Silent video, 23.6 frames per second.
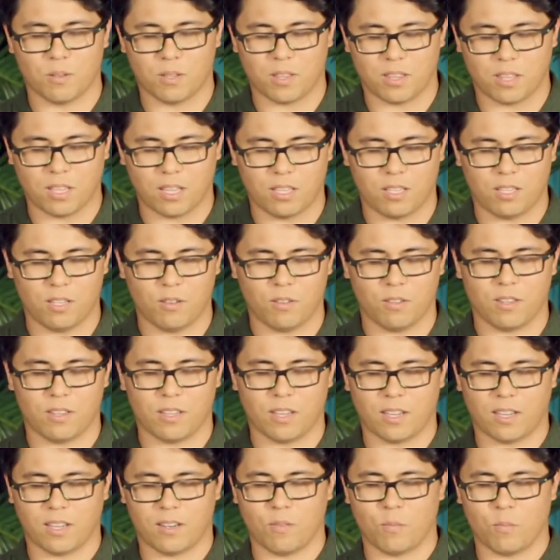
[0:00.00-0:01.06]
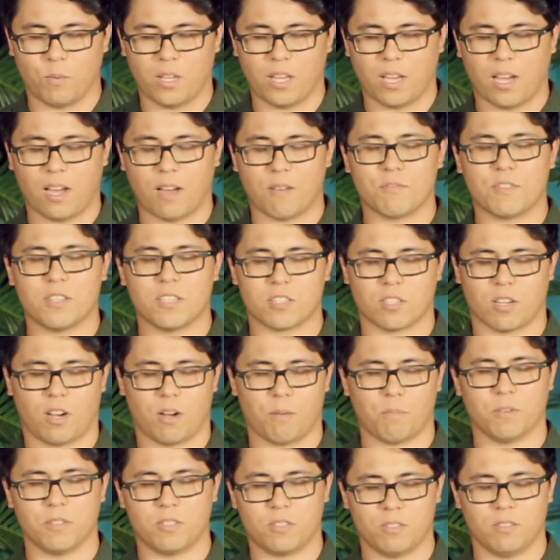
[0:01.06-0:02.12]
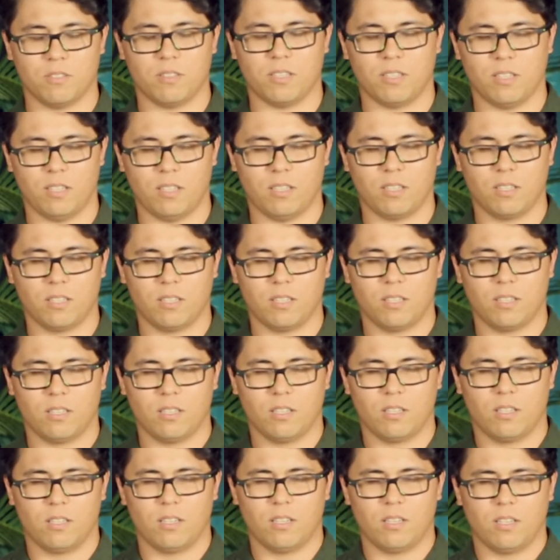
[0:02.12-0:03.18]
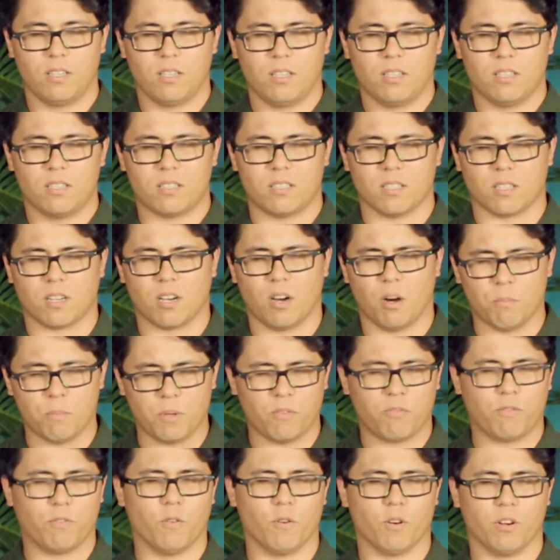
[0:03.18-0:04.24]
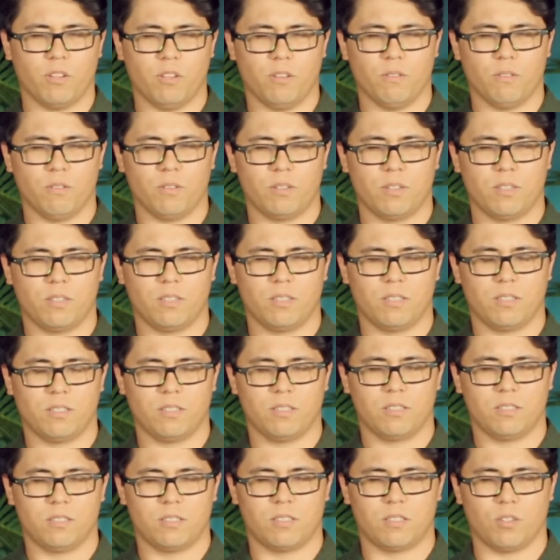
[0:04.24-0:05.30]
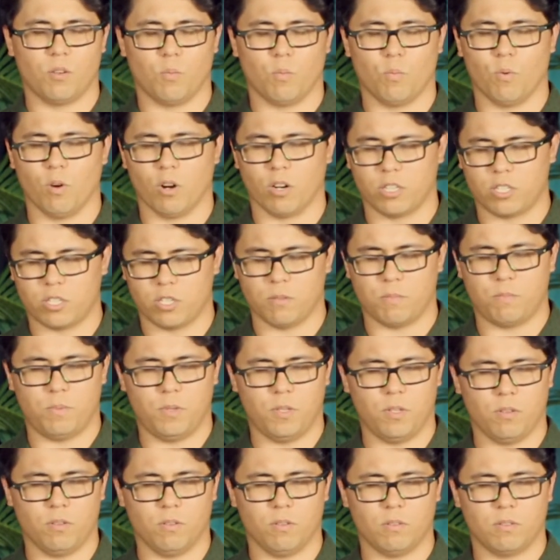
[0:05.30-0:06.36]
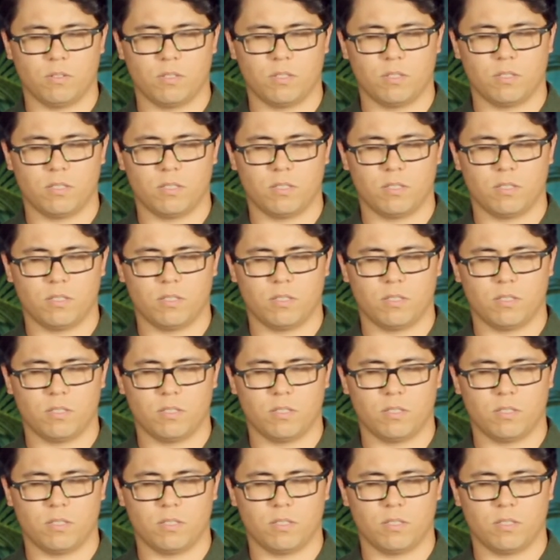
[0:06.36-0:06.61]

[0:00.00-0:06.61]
We thank you that we have this opportunity to come before you, to worship you,